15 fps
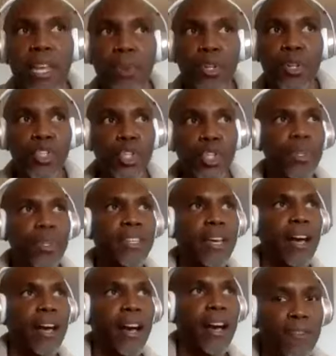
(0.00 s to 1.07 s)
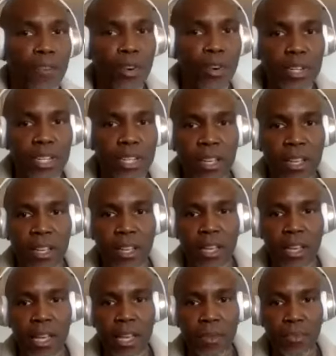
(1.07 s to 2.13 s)
it puts you into effort
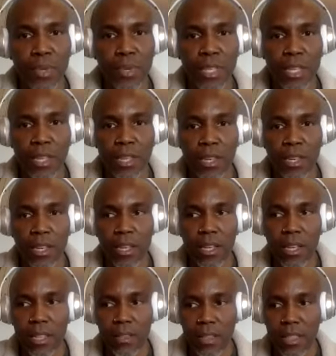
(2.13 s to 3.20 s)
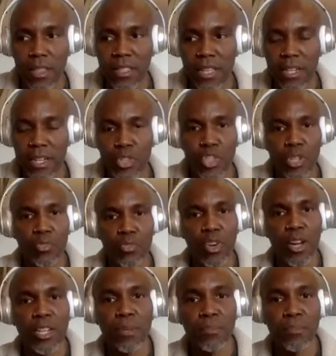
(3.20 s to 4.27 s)
and really this energy of
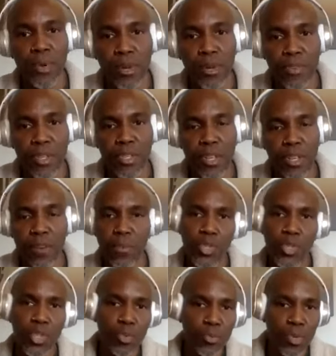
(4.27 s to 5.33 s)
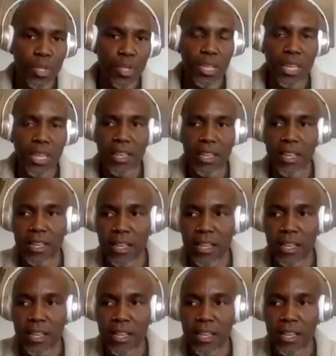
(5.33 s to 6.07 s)
trying to prove yourself, which is really,